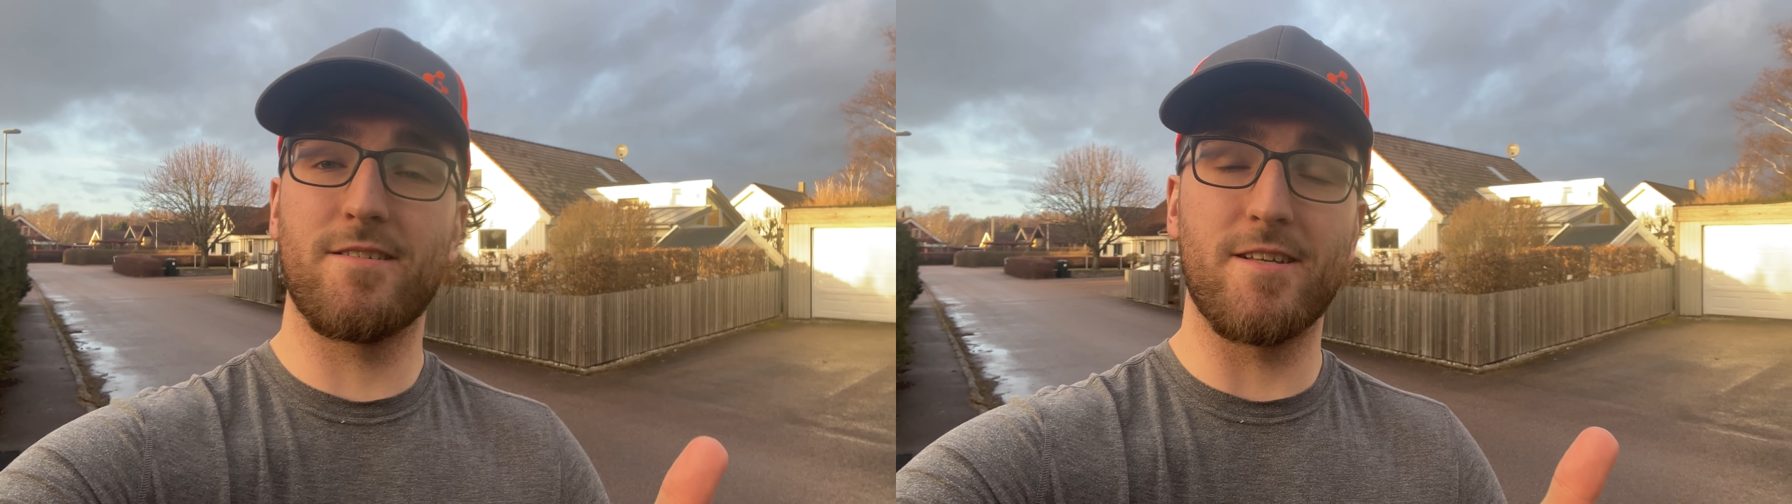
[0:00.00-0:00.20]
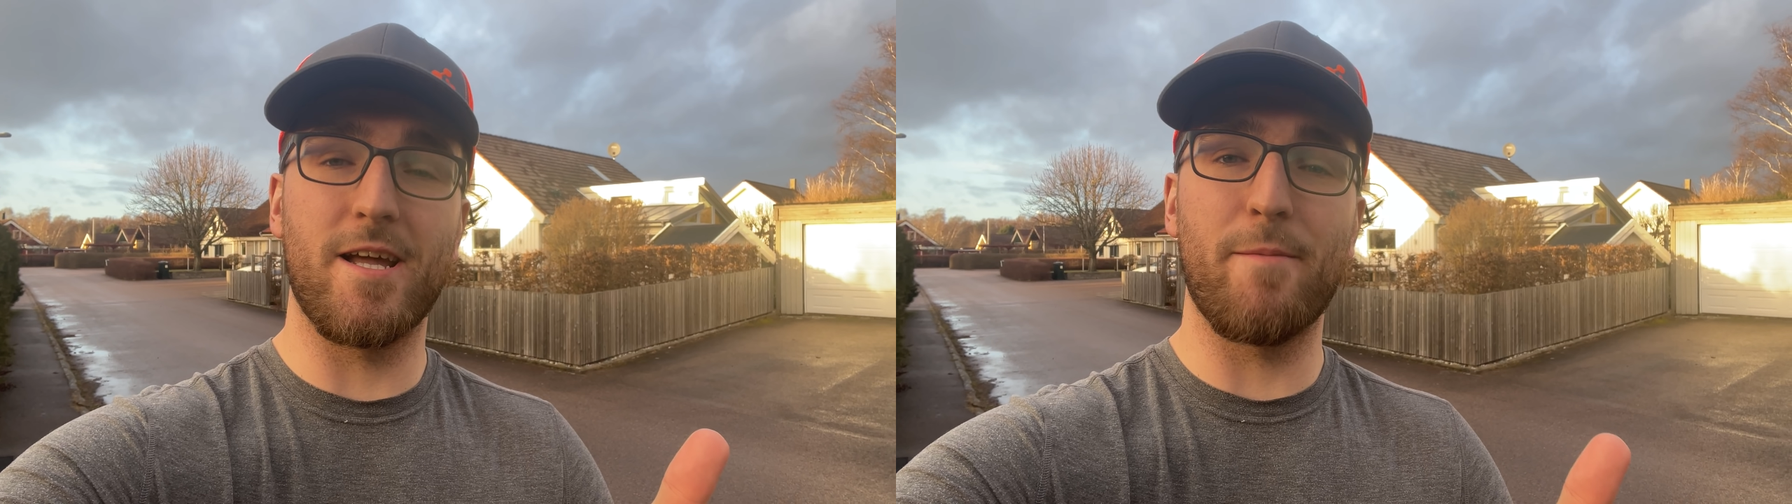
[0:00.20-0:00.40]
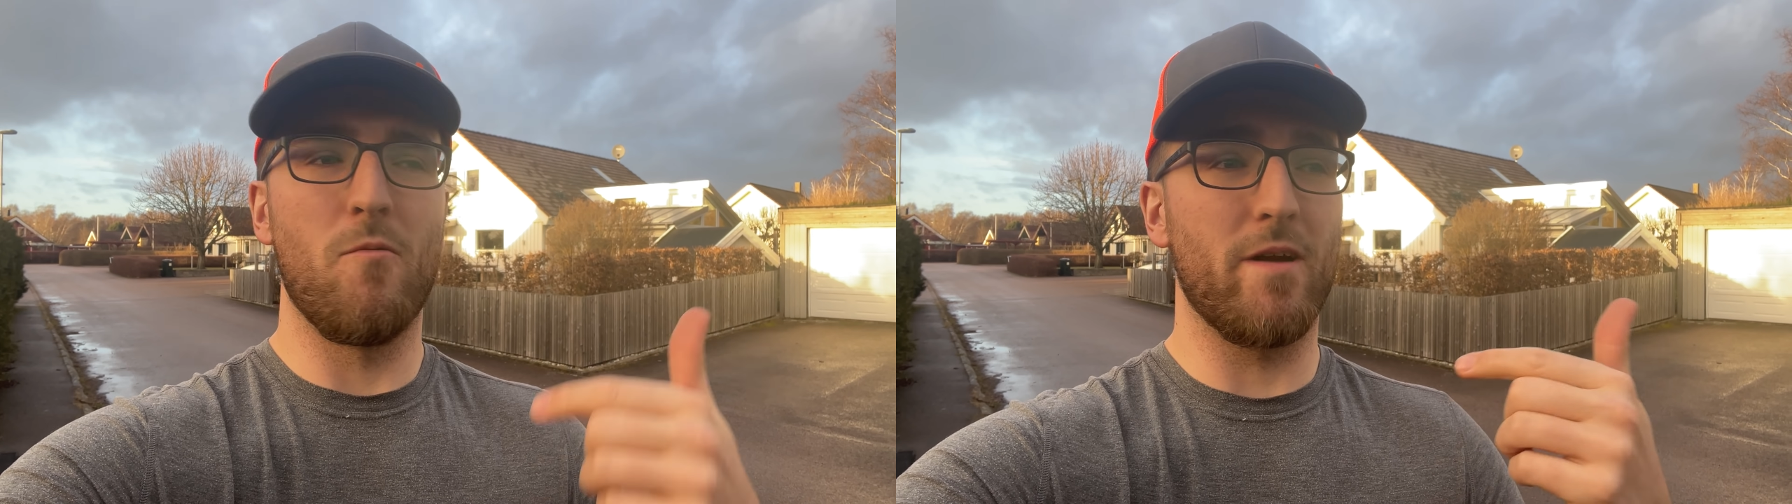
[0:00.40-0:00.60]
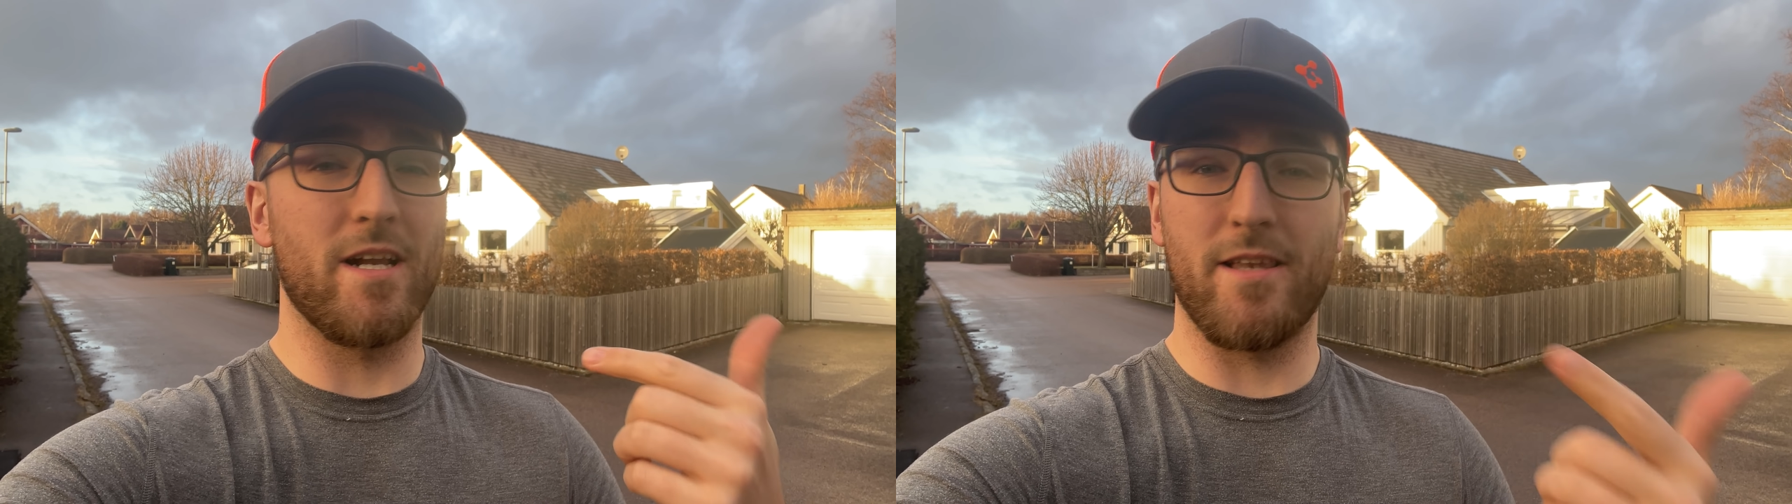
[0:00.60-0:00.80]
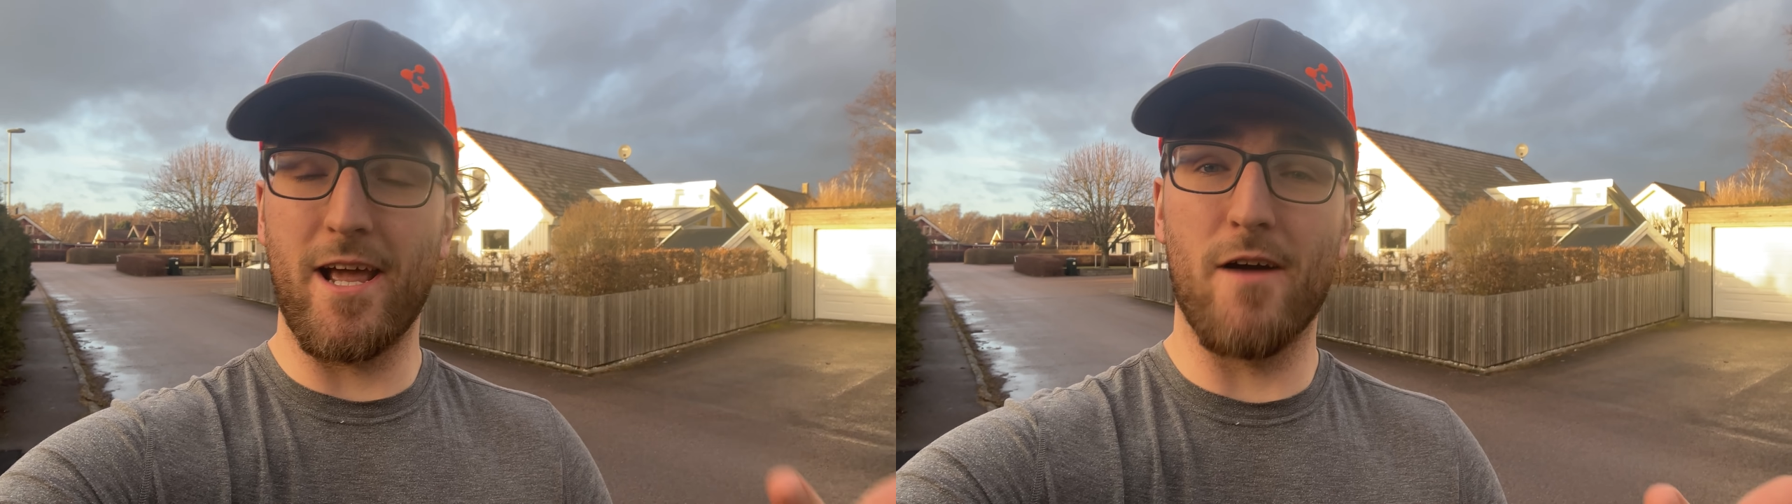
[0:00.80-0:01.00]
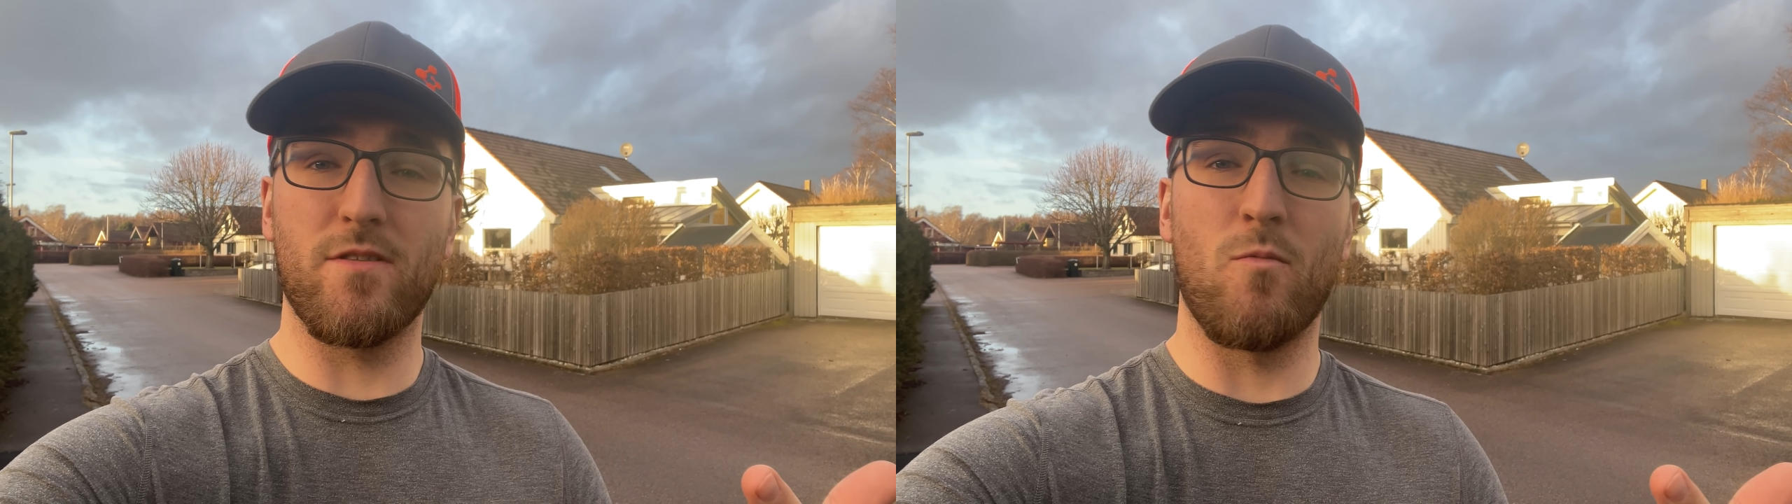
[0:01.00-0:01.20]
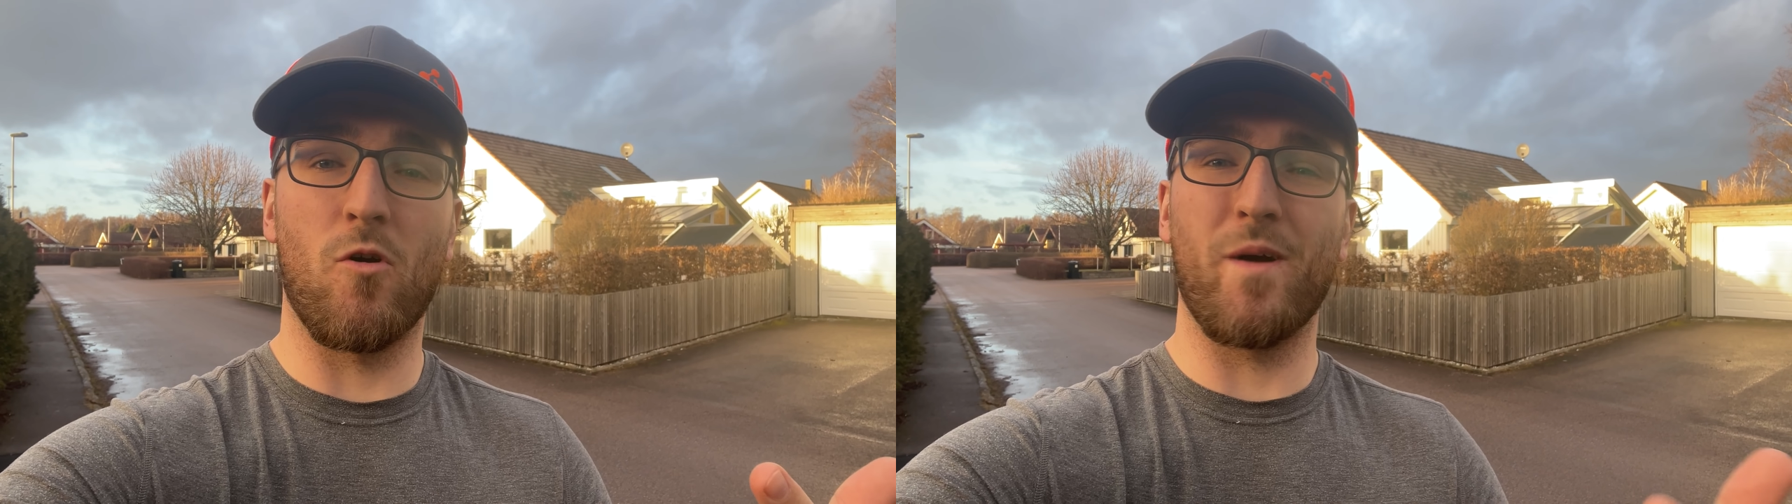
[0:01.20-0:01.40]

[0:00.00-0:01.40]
today. We got a day off tomorrow.